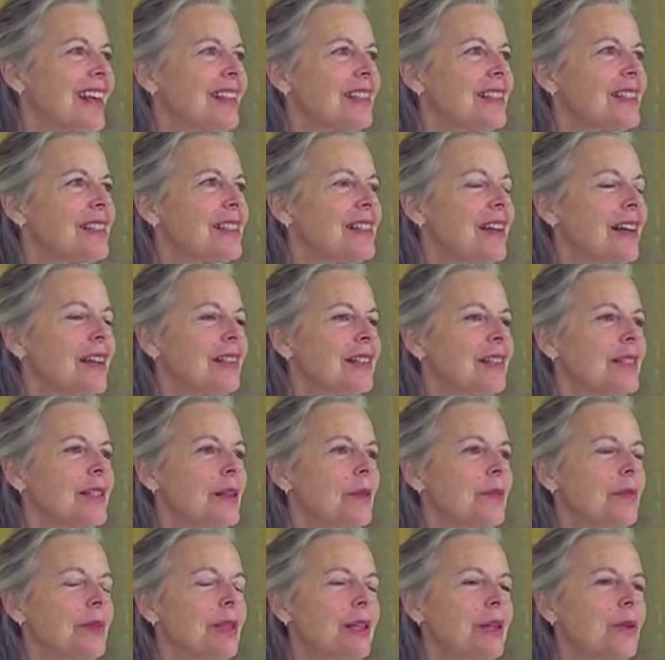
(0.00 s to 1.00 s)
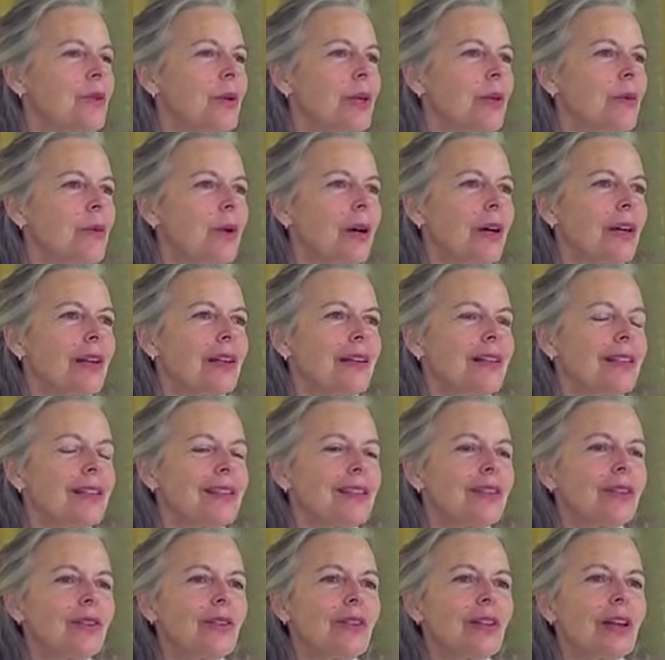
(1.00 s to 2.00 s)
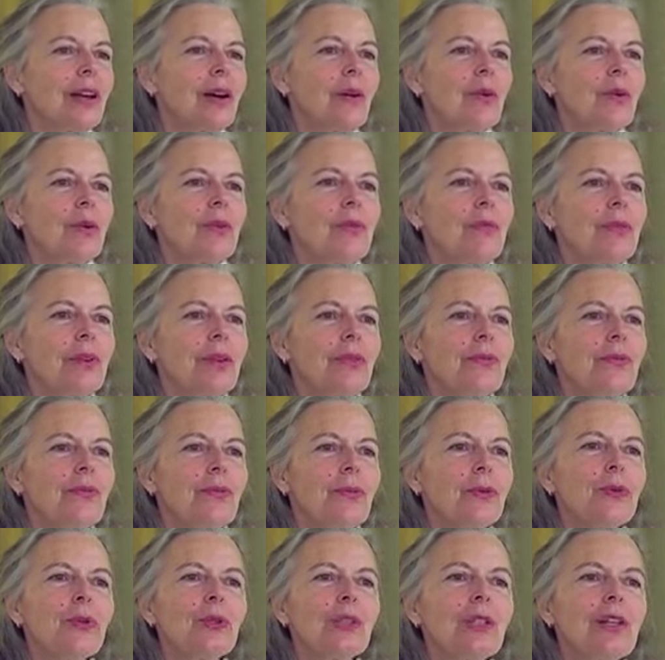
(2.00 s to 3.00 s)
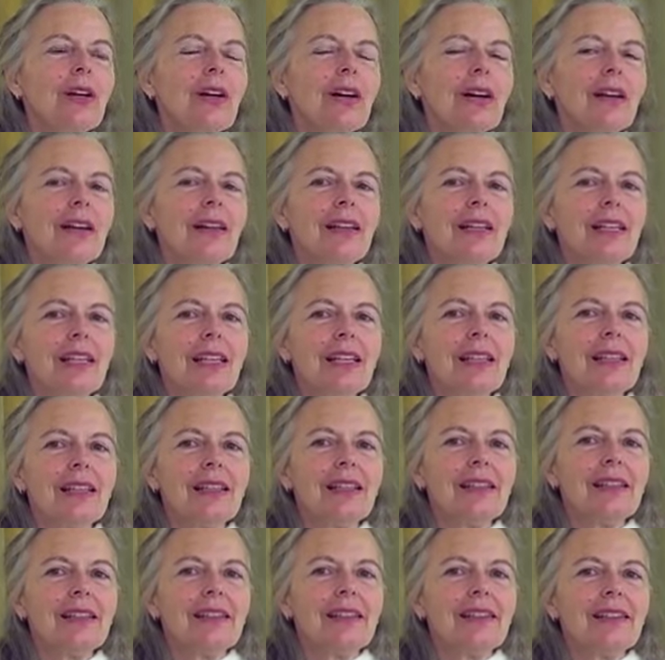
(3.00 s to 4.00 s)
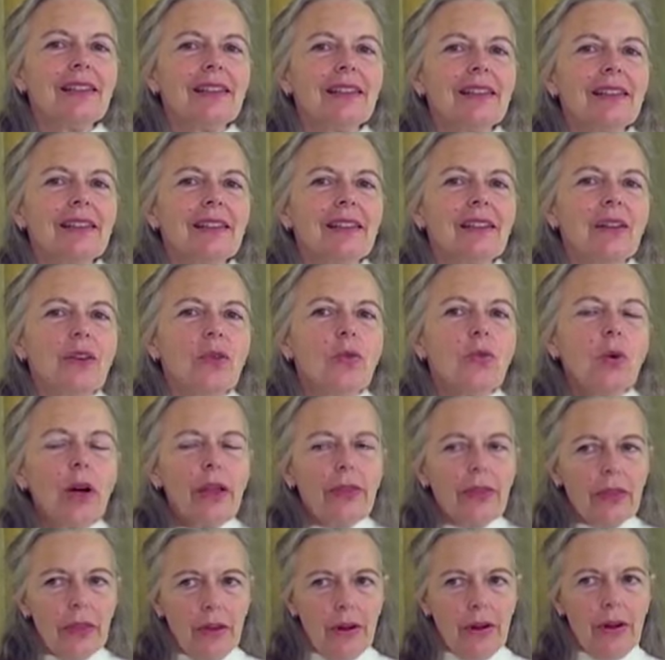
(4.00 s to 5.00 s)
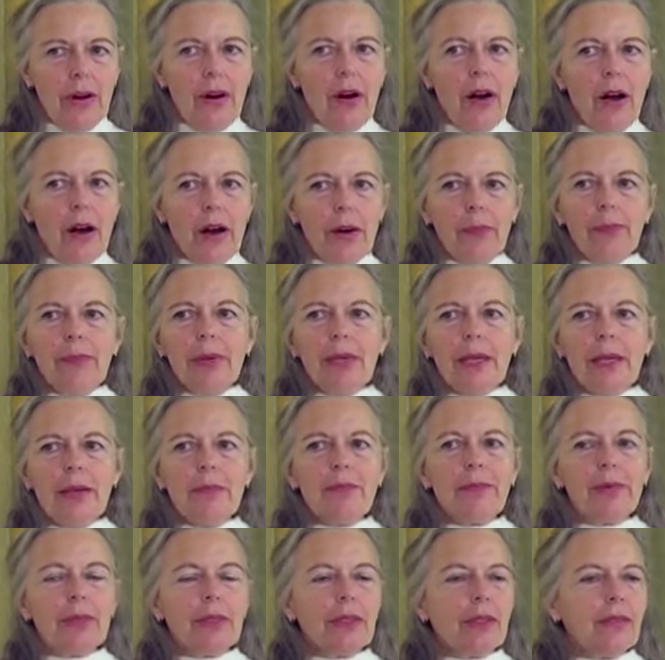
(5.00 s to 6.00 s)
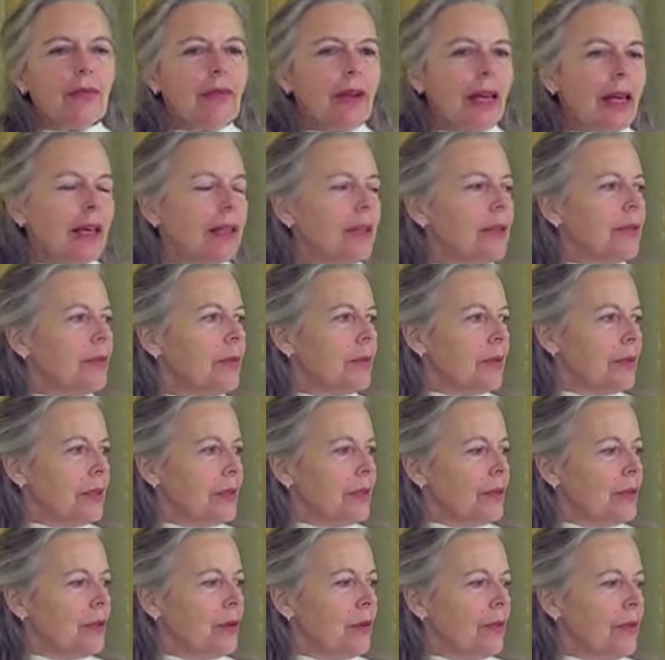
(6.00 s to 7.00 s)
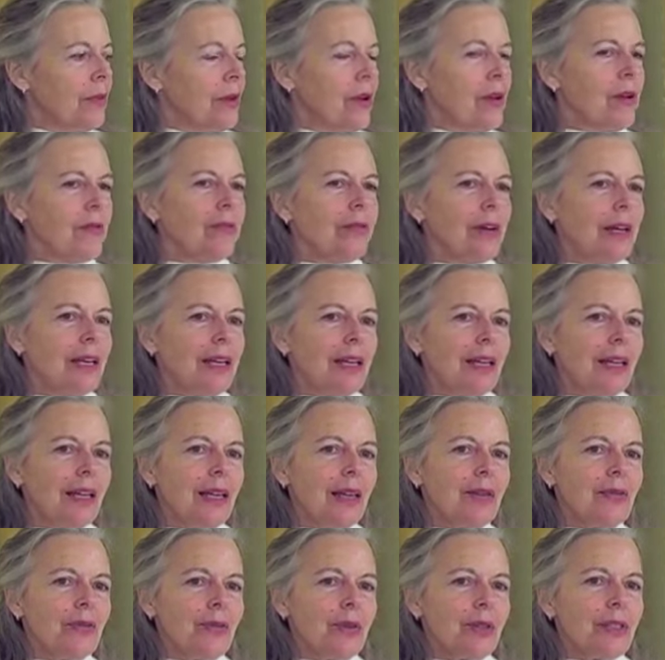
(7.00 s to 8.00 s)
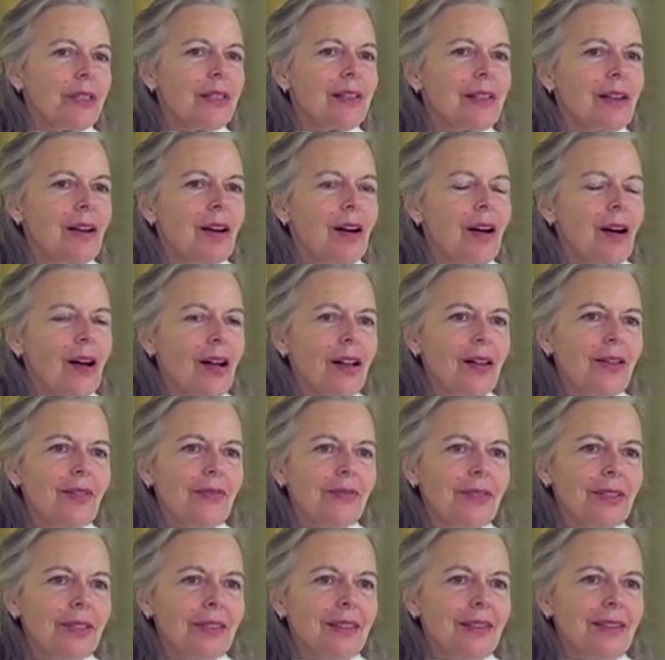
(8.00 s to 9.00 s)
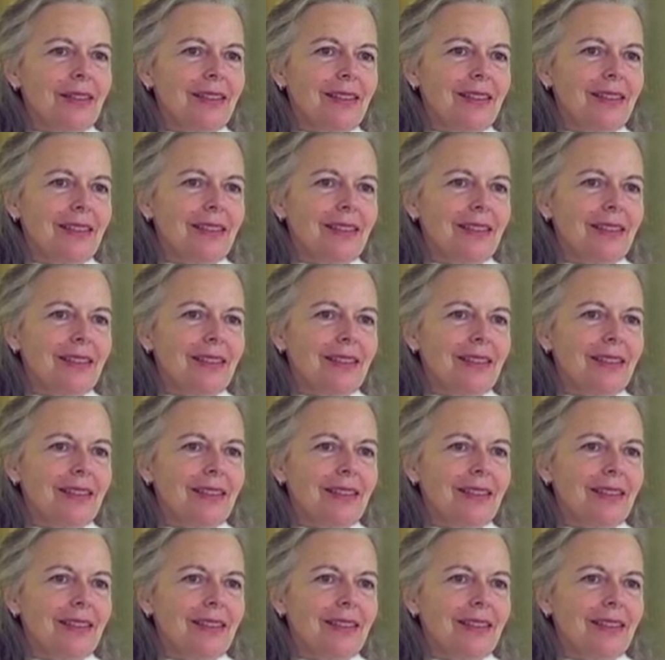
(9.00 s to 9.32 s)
That's not something we'd want to do. That would be foolhardy. When there are people available who have already resolved